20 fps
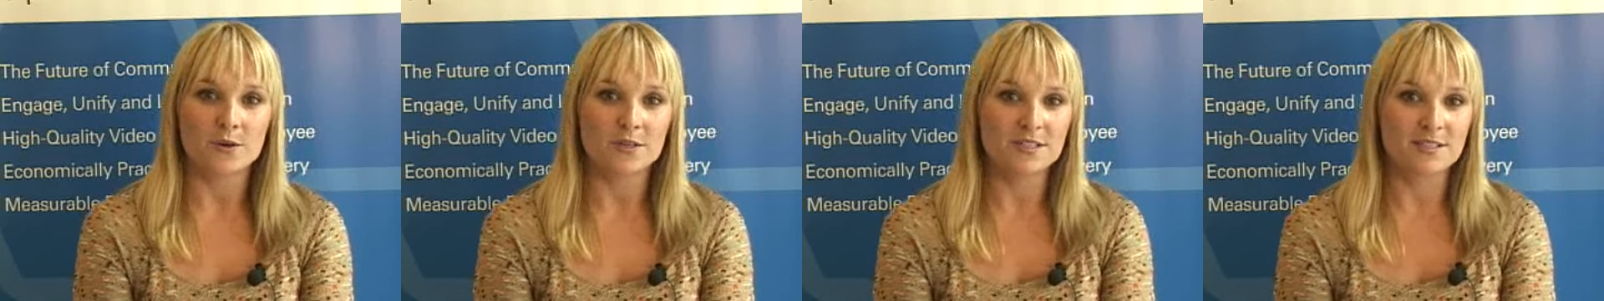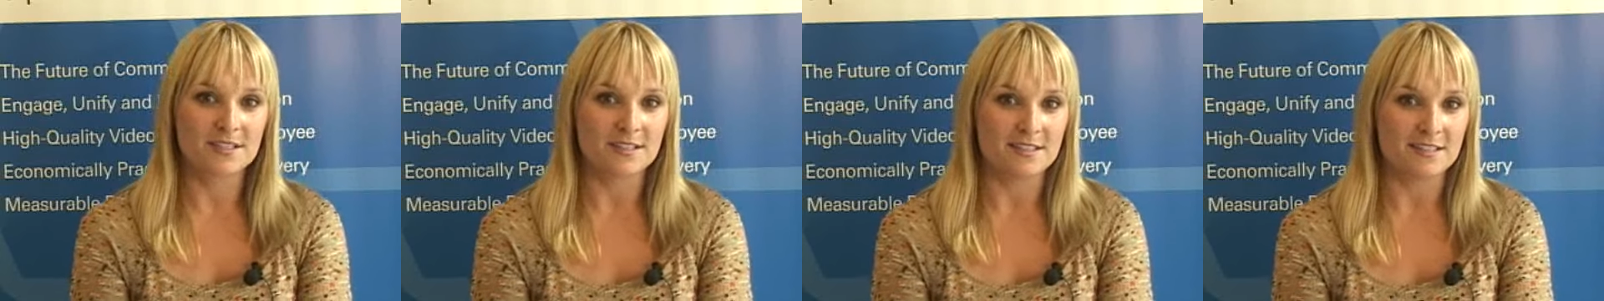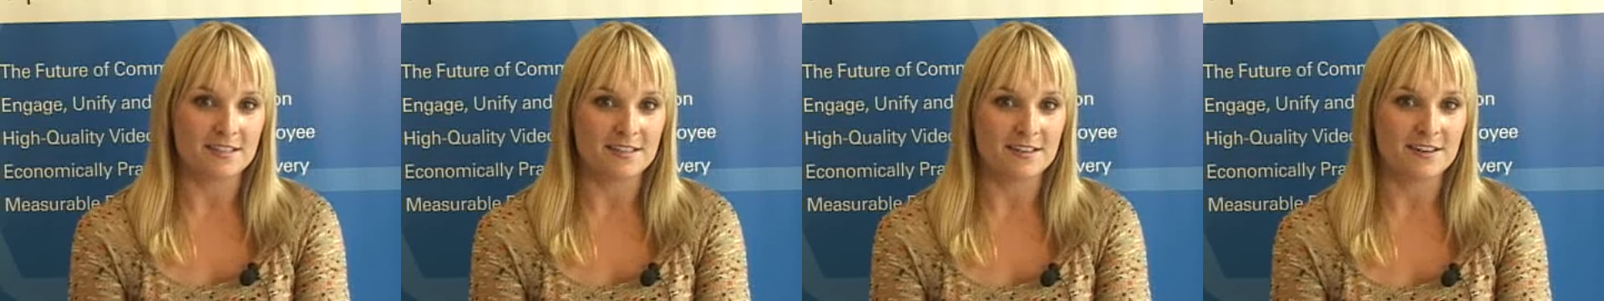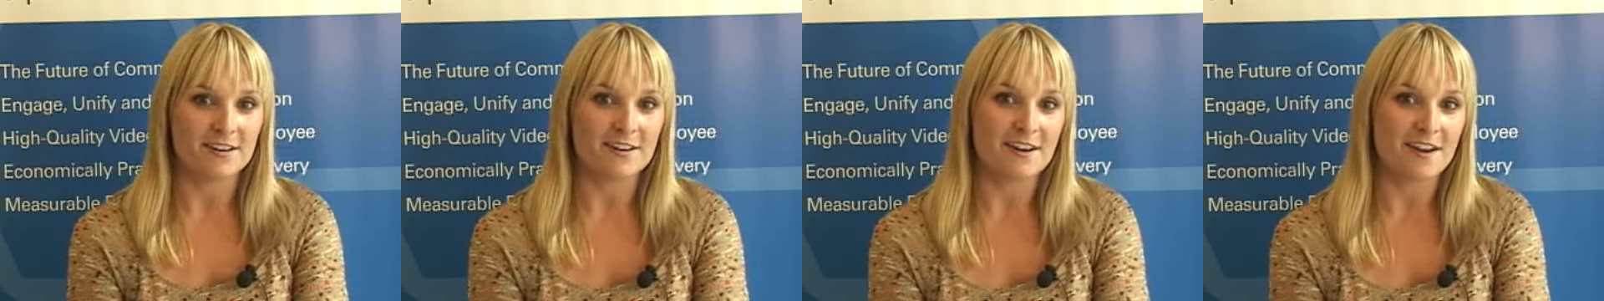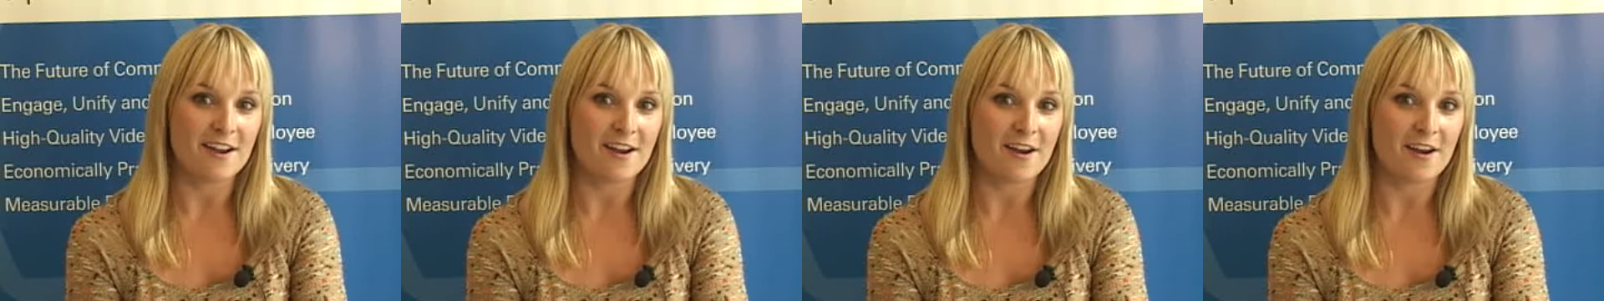or Sadir
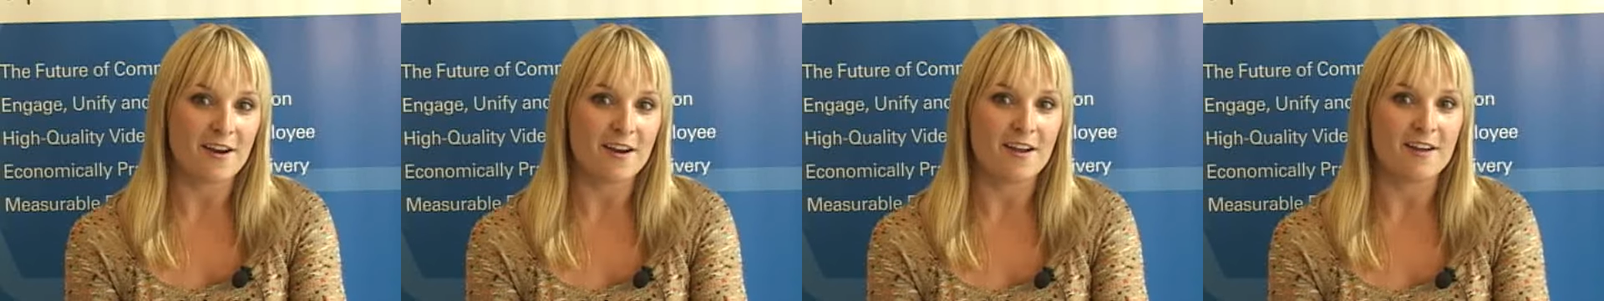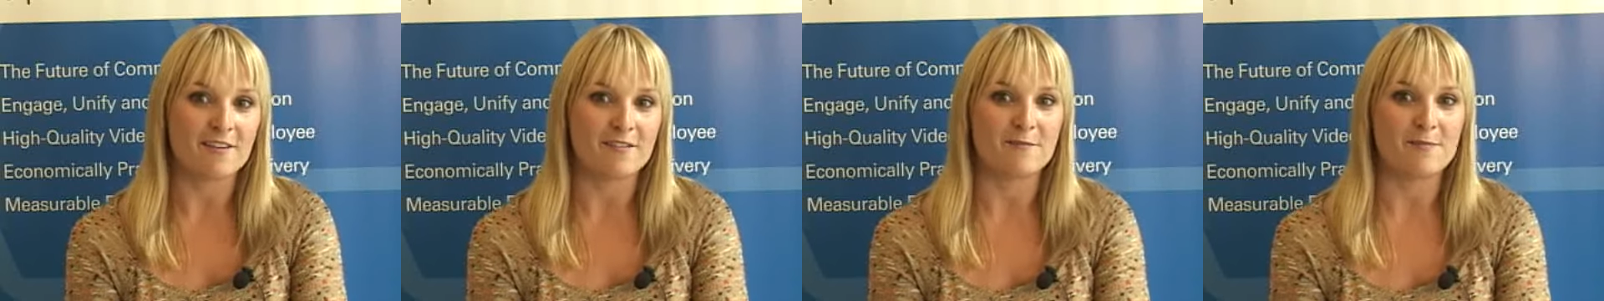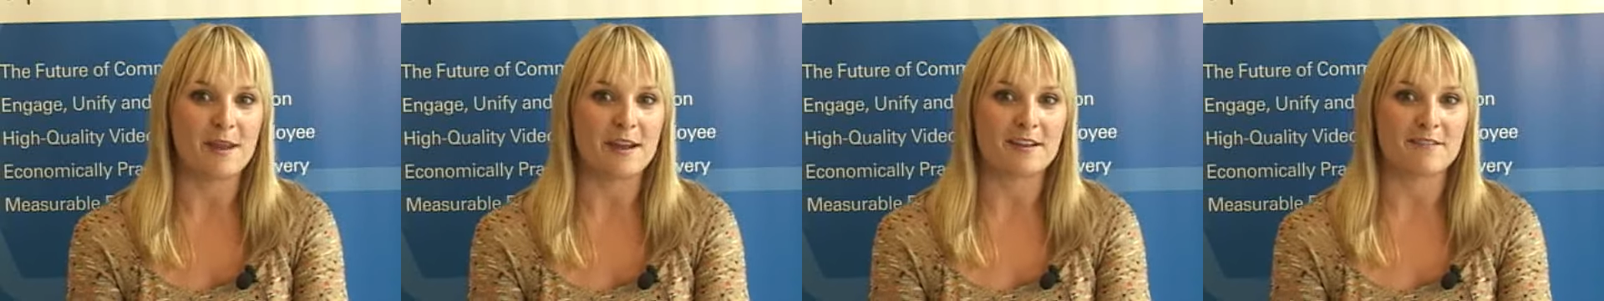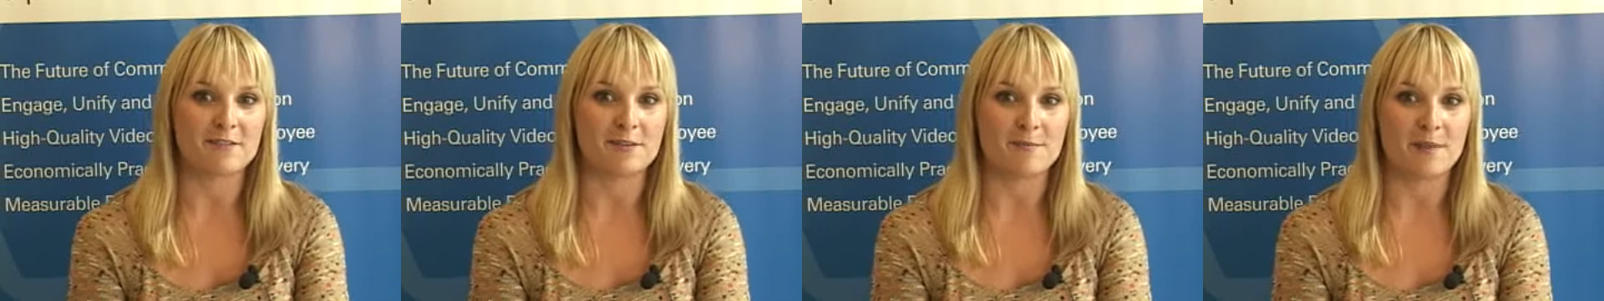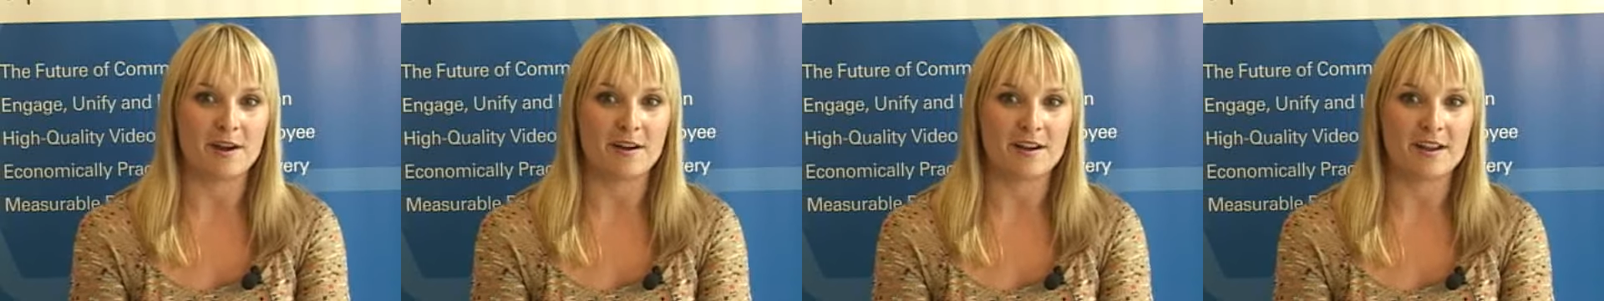Nair of Bank of
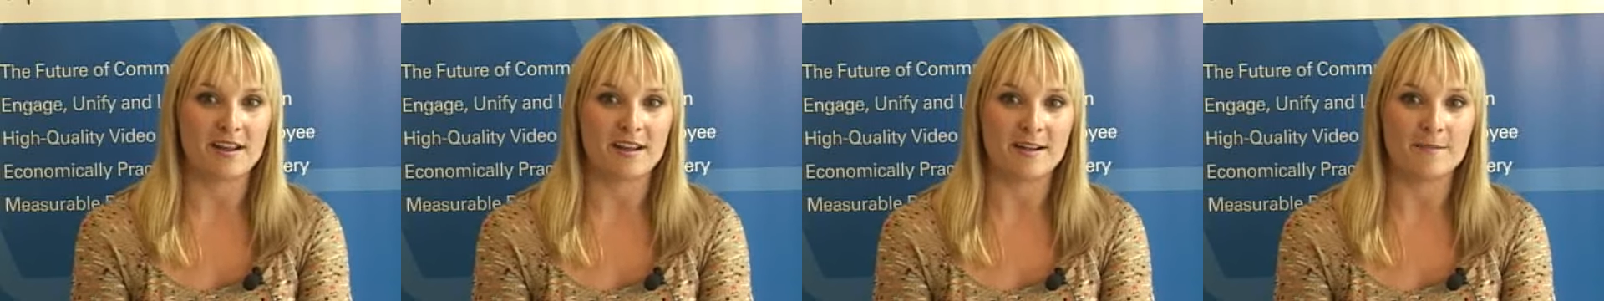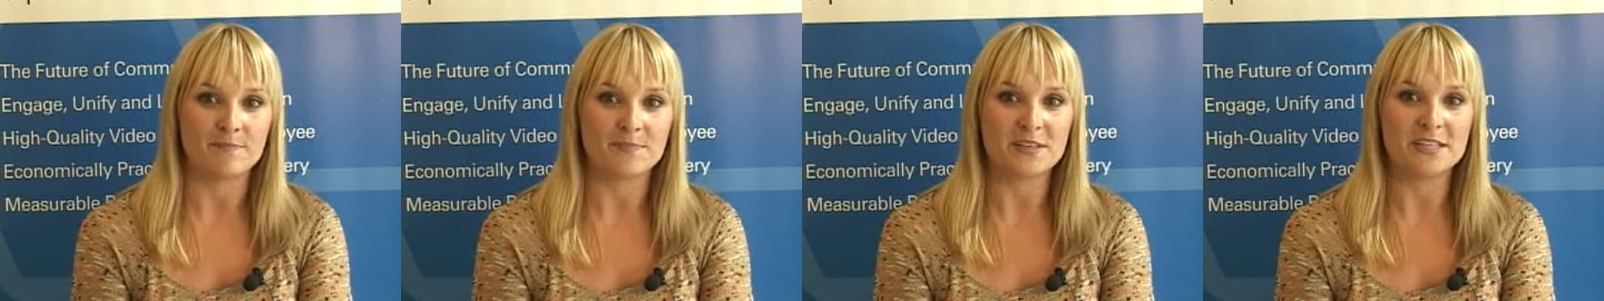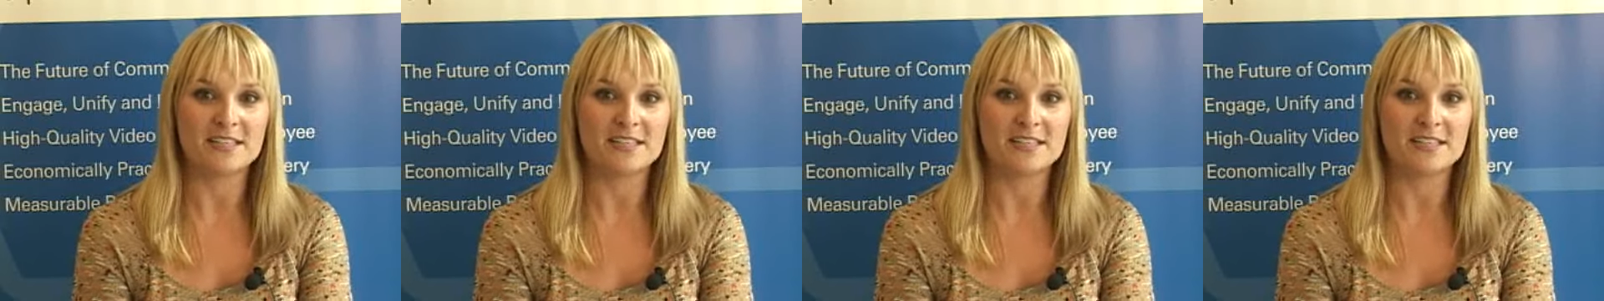America,